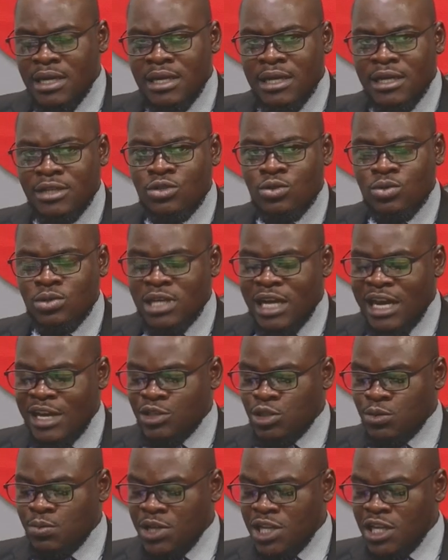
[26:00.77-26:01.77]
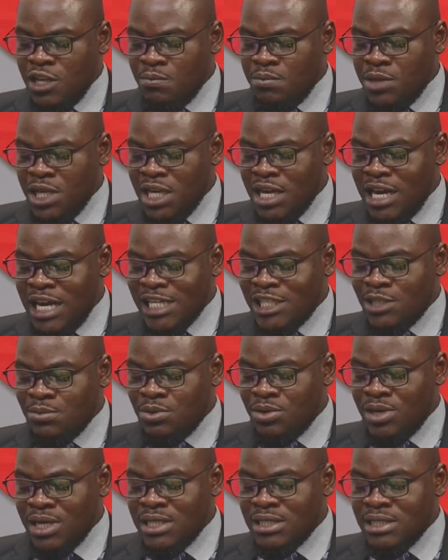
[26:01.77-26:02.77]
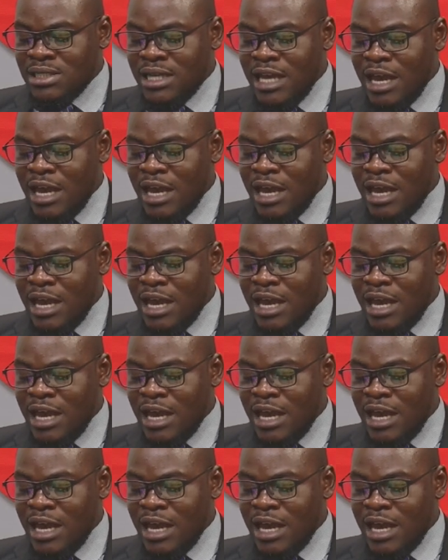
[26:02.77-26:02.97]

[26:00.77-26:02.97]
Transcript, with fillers: a two times PDP aspirant,